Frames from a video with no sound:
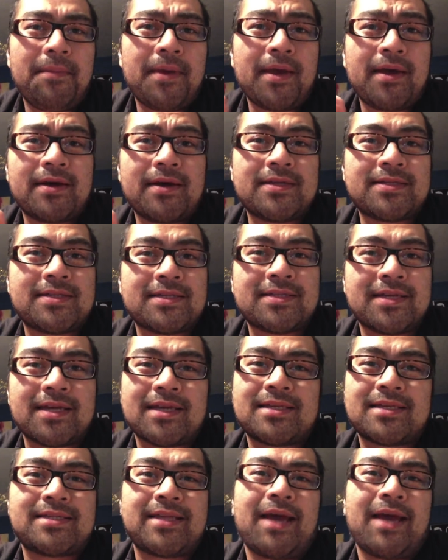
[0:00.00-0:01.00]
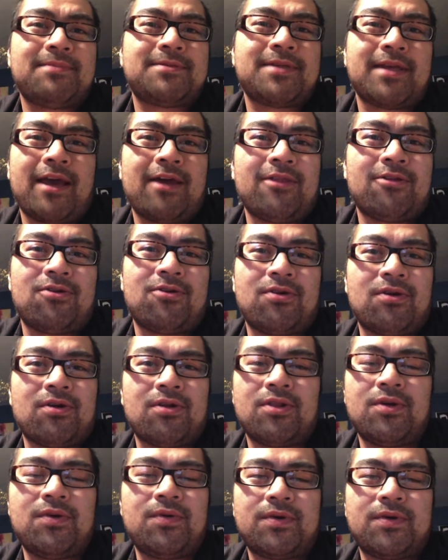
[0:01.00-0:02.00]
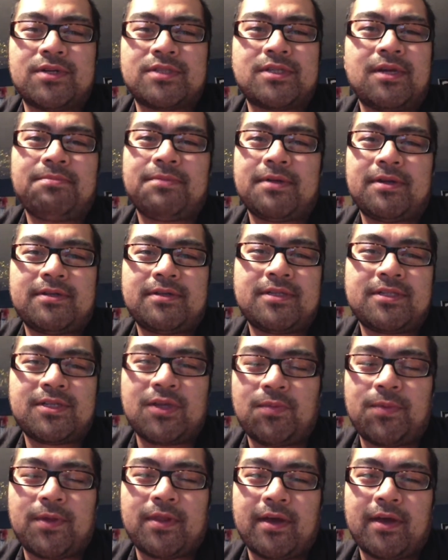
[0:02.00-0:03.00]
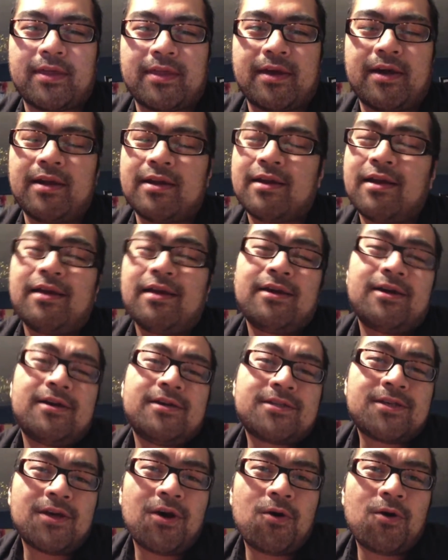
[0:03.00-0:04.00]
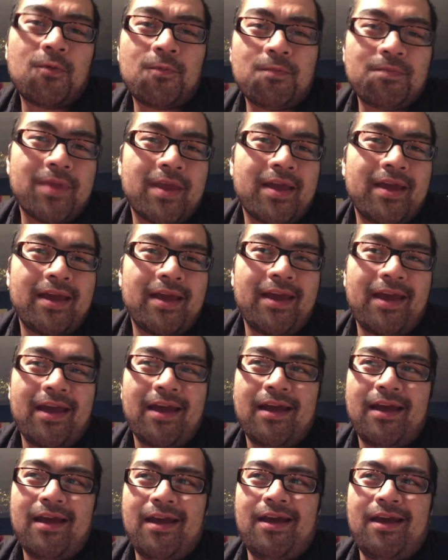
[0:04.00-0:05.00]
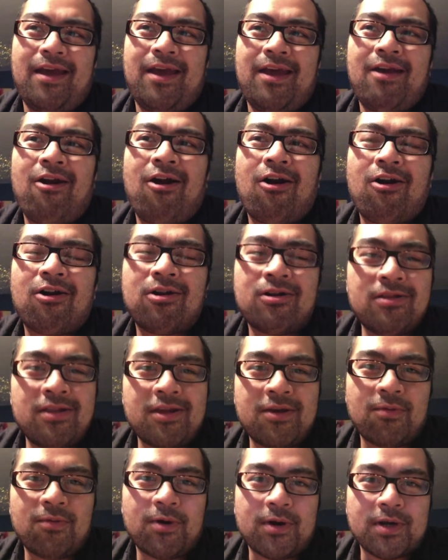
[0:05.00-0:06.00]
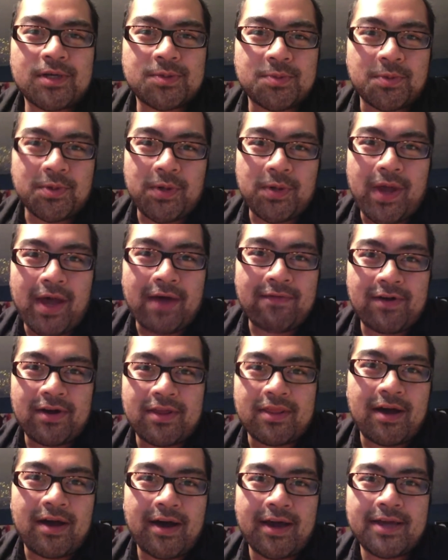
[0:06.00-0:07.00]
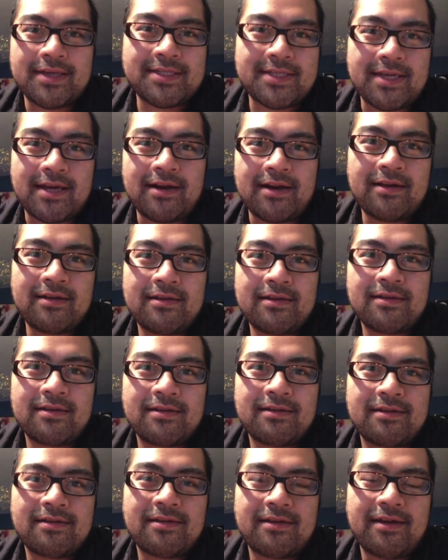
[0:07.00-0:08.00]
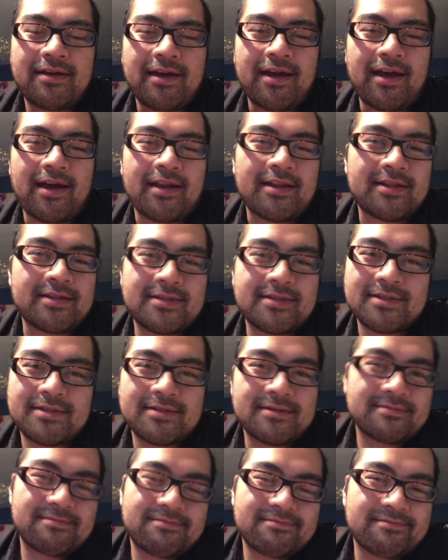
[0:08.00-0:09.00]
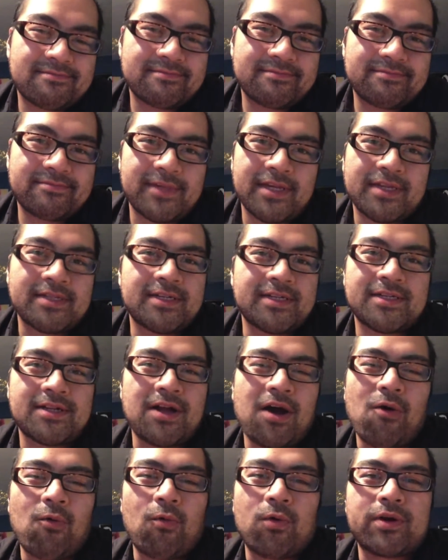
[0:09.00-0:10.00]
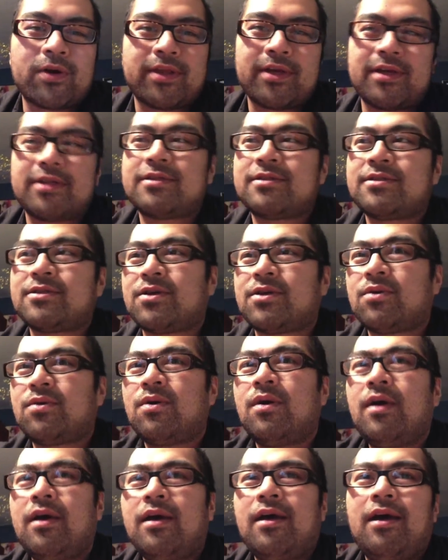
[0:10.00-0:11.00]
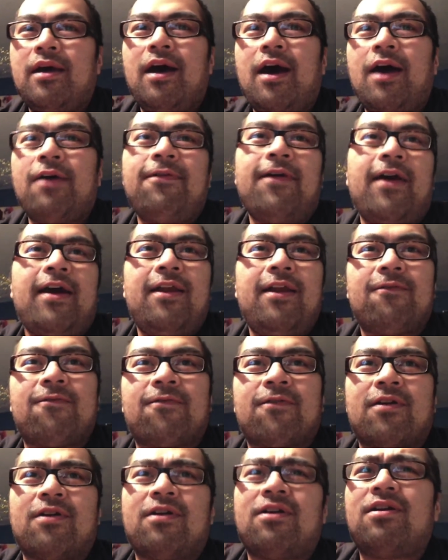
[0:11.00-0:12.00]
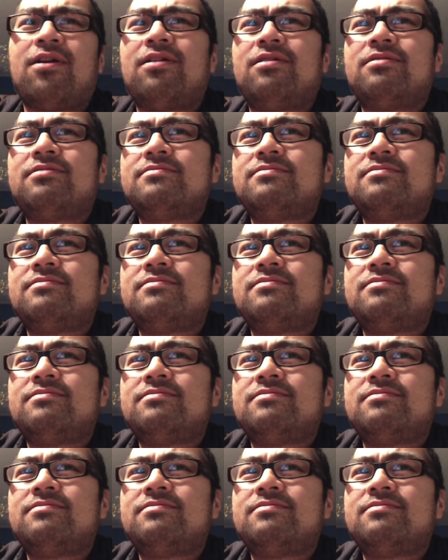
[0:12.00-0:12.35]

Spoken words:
because it's like snapped together or glued or something stupid like that. So it hardly works when you have it on the highest setting, and it's just not worth it. So I've had it for,